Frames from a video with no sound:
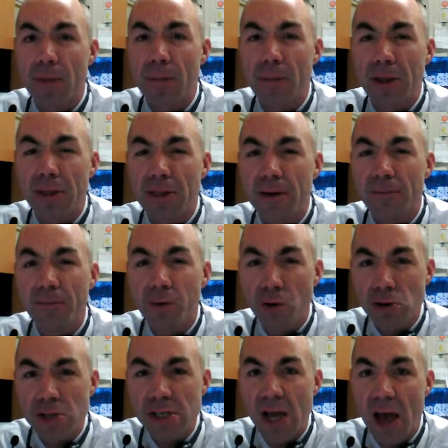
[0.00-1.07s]
But the
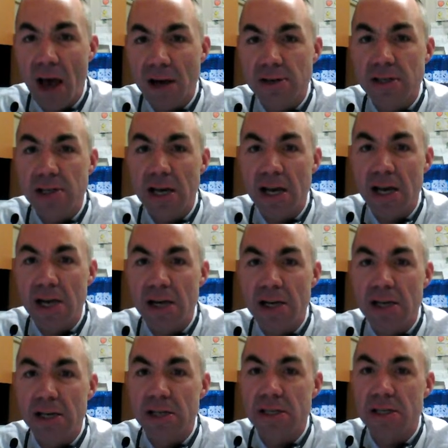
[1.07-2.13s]
first test
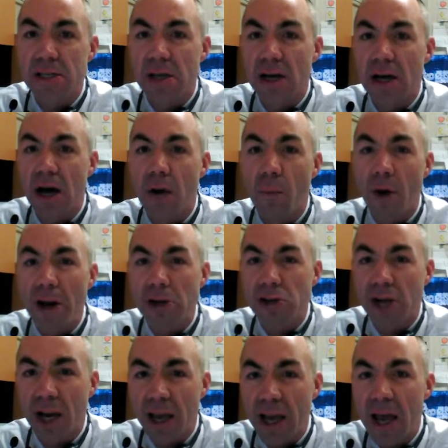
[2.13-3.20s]
is a way to
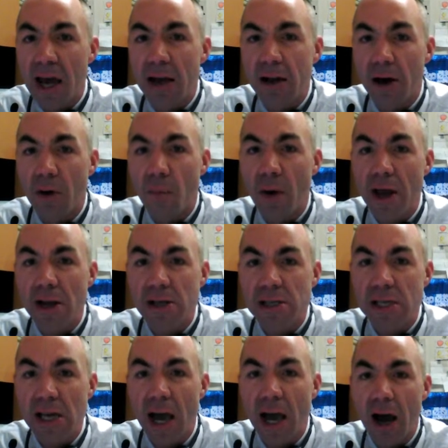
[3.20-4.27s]
check in, a way to
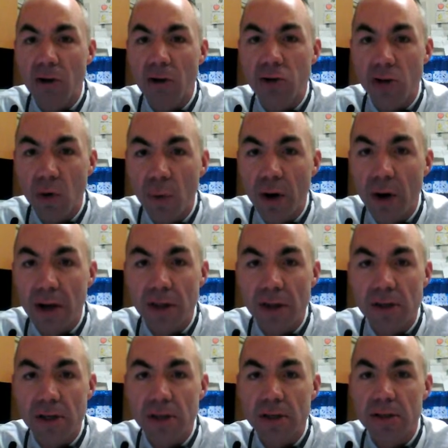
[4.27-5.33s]
see you're doing
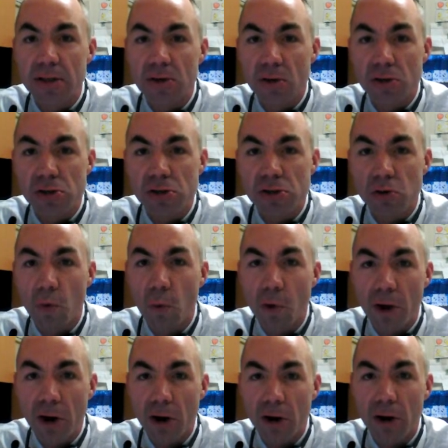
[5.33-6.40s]
during the school
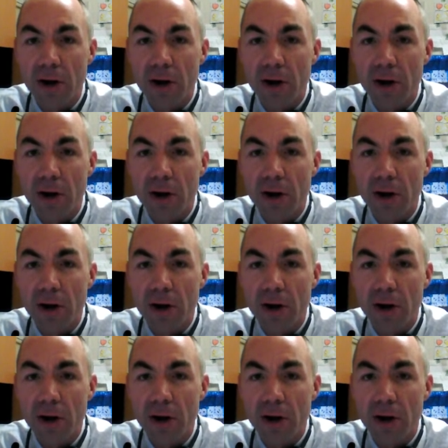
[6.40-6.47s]
year.